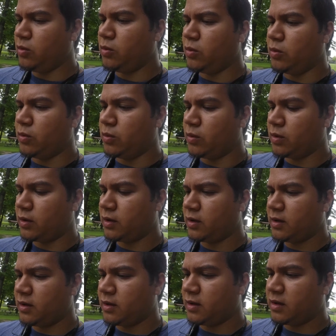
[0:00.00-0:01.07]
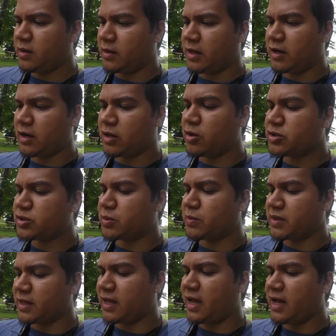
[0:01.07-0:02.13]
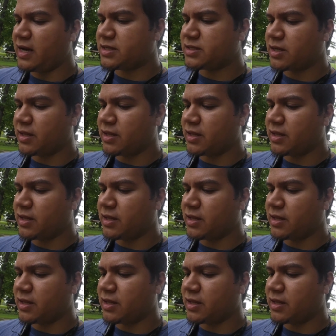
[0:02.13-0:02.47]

Ooh. Getting closer with the candies